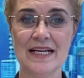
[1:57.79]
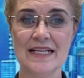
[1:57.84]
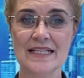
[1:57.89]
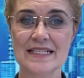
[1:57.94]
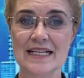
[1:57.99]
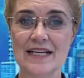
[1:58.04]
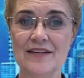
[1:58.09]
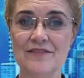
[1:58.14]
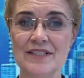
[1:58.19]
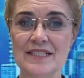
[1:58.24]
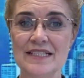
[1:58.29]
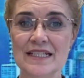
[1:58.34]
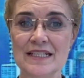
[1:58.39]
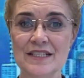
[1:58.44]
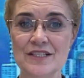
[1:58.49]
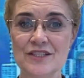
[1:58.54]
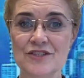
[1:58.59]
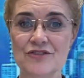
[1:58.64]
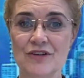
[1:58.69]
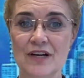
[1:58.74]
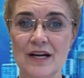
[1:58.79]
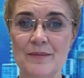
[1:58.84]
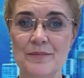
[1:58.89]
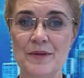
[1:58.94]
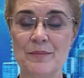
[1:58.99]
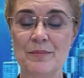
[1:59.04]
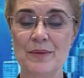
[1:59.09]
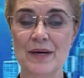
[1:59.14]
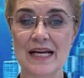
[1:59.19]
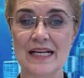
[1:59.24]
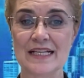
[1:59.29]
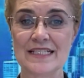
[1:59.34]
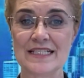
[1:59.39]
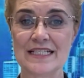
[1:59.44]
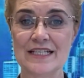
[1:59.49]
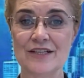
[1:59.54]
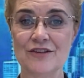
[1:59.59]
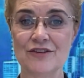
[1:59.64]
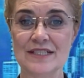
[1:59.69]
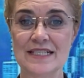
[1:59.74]
Davidson described the past
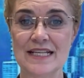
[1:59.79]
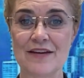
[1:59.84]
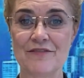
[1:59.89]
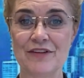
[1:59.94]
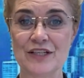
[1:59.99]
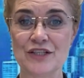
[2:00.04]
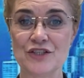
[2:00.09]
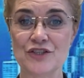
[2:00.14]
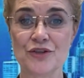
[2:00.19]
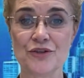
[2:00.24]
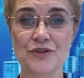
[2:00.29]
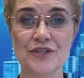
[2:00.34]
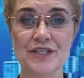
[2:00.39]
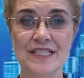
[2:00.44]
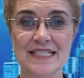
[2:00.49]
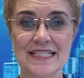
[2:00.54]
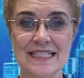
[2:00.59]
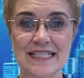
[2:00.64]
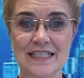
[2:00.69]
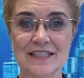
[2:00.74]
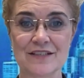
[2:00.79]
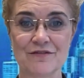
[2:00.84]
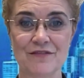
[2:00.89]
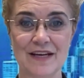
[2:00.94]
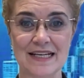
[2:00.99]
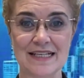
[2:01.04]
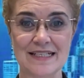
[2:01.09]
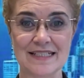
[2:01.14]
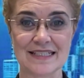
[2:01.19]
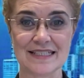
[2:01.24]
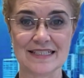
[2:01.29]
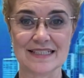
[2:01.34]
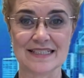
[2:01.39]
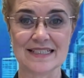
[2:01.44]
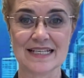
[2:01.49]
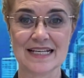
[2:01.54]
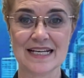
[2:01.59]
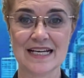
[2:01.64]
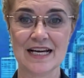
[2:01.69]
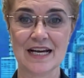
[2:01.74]
year as having two distinct
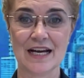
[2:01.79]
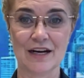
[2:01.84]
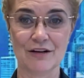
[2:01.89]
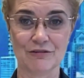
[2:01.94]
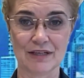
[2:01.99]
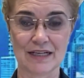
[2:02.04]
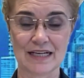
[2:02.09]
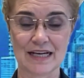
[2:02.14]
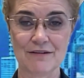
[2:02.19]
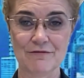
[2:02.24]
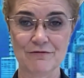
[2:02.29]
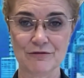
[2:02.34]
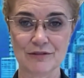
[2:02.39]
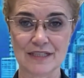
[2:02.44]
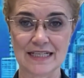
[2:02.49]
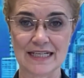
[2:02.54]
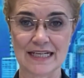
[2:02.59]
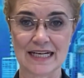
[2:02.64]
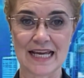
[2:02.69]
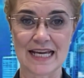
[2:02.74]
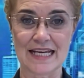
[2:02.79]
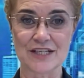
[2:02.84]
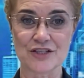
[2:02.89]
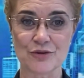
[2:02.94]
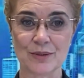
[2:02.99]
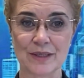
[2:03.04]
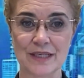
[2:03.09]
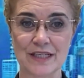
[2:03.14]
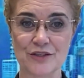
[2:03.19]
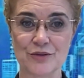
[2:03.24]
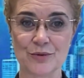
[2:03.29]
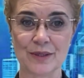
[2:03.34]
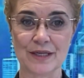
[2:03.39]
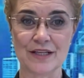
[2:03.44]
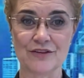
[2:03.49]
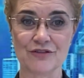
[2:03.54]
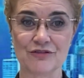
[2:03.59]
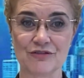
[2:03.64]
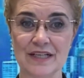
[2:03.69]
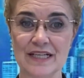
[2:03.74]
phases: a recovery in late
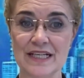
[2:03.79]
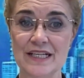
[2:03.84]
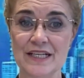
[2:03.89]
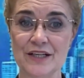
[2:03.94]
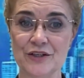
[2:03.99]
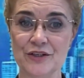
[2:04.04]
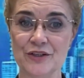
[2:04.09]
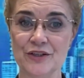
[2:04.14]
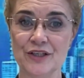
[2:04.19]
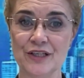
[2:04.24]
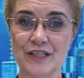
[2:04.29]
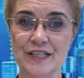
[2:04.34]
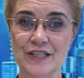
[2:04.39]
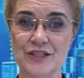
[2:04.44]
2023 and early